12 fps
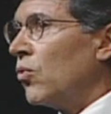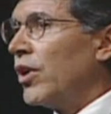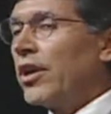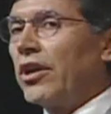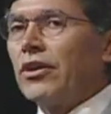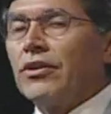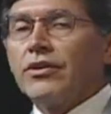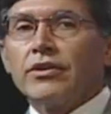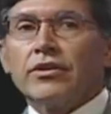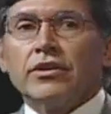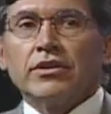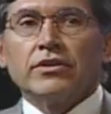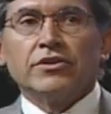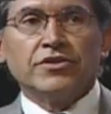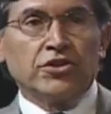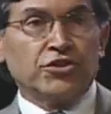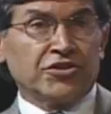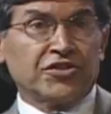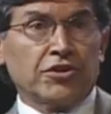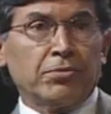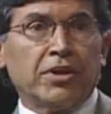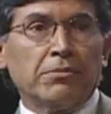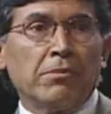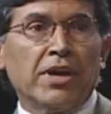where decisions are
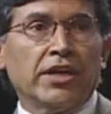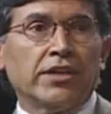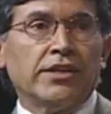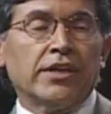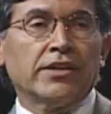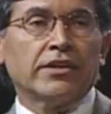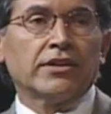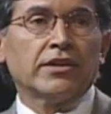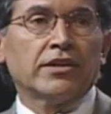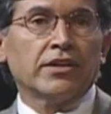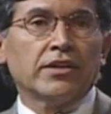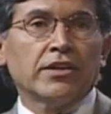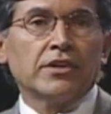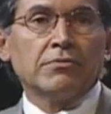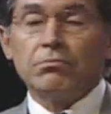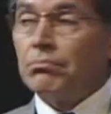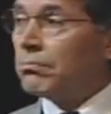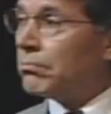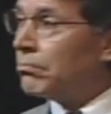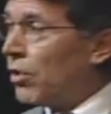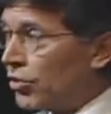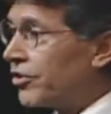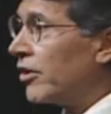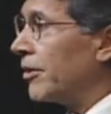being made
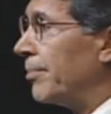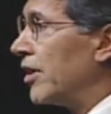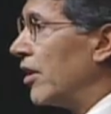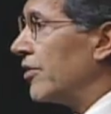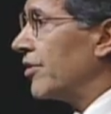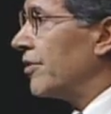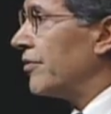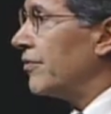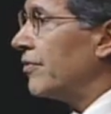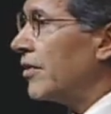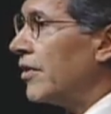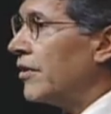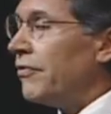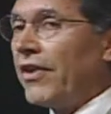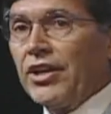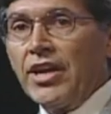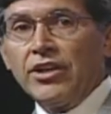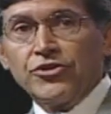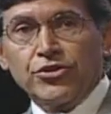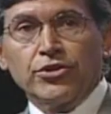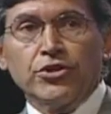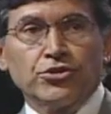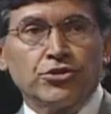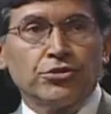mostly because of
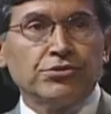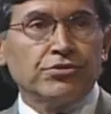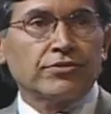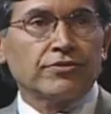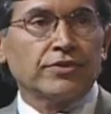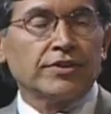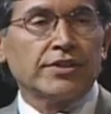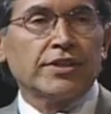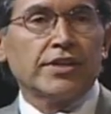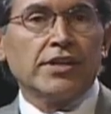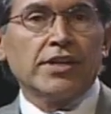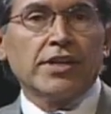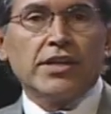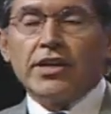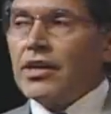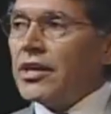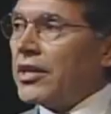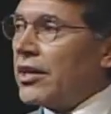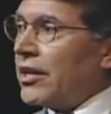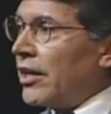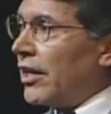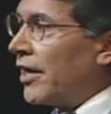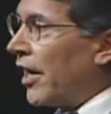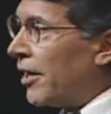financial issues.
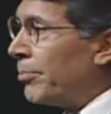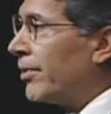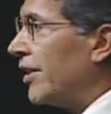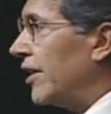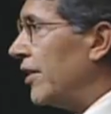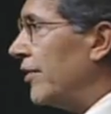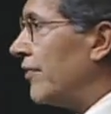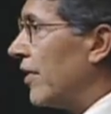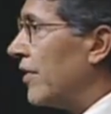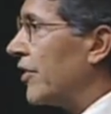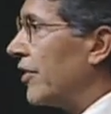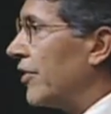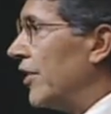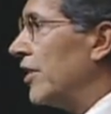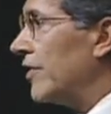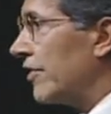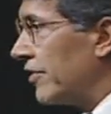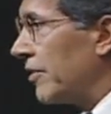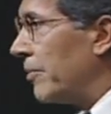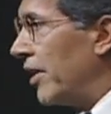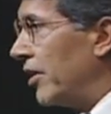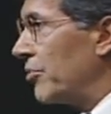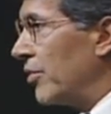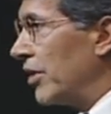And I believe that this is the
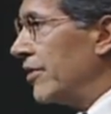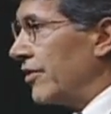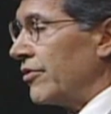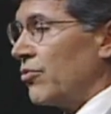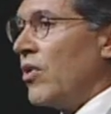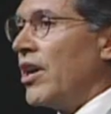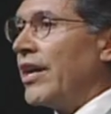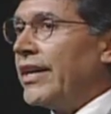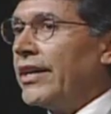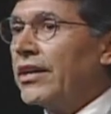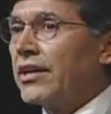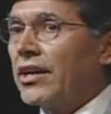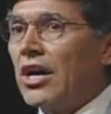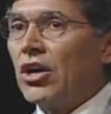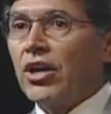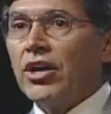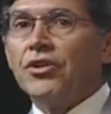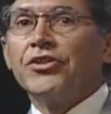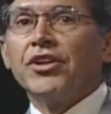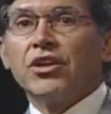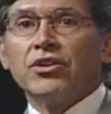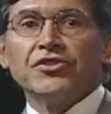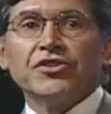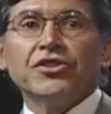main reason why our
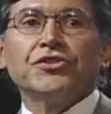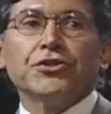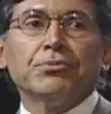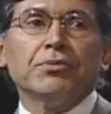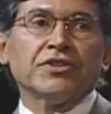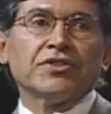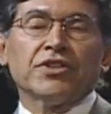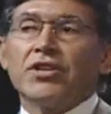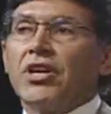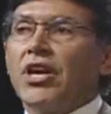healthcare system is in